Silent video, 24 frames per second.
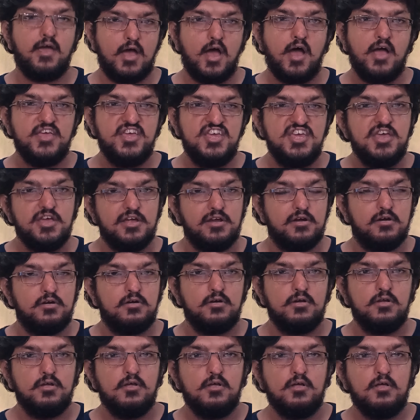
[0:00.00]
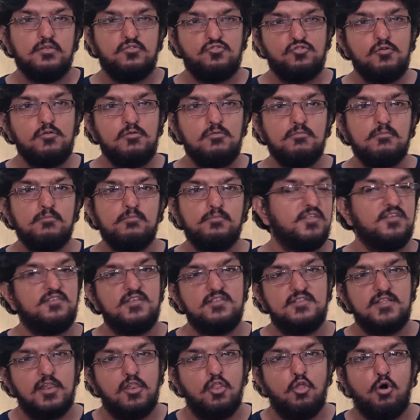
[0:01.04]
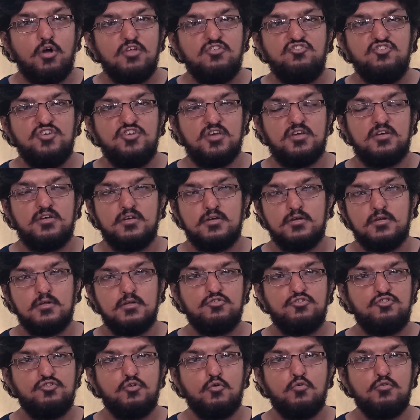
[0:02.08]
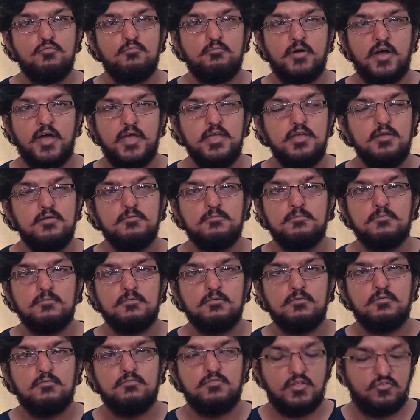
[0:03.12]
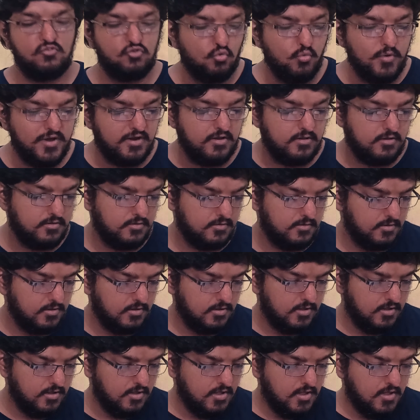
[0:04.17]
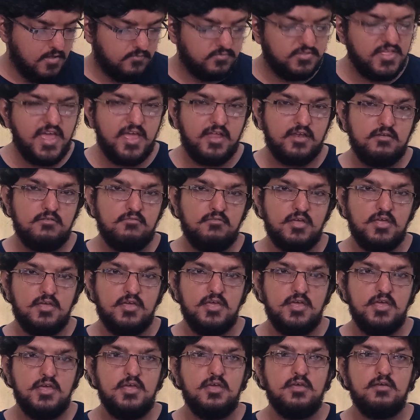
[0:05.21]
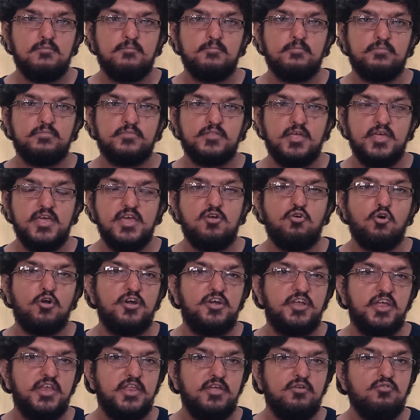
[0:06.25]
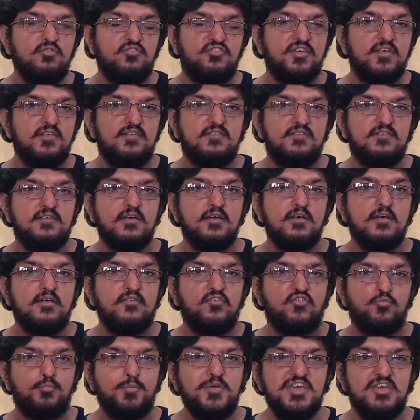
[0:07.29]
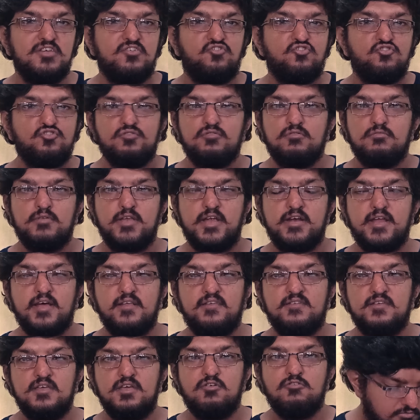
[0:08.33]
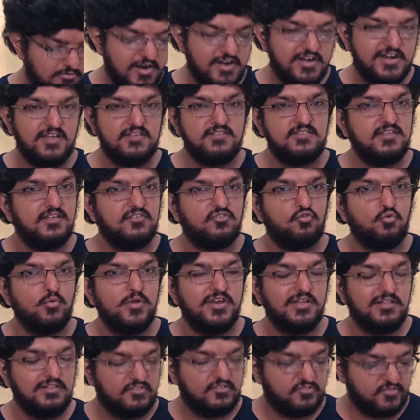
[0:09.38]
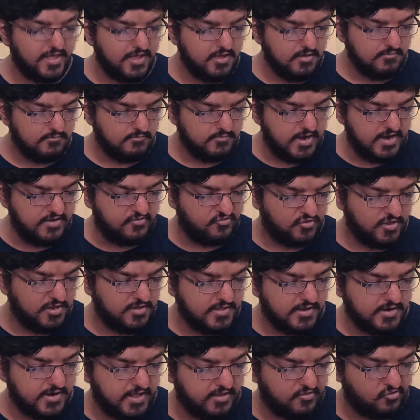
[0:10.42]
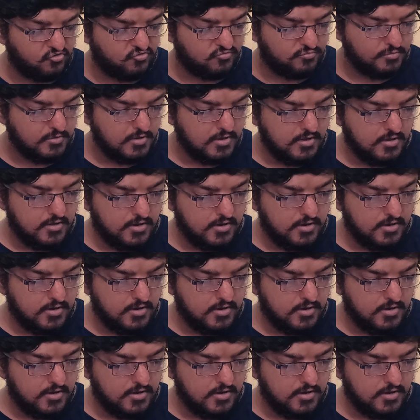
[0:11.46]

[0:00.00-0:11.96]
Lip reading: a year. So this is the logic shown by the squirrel. Then he continues his speech. Let us see what does the squirrel say. Let's see the next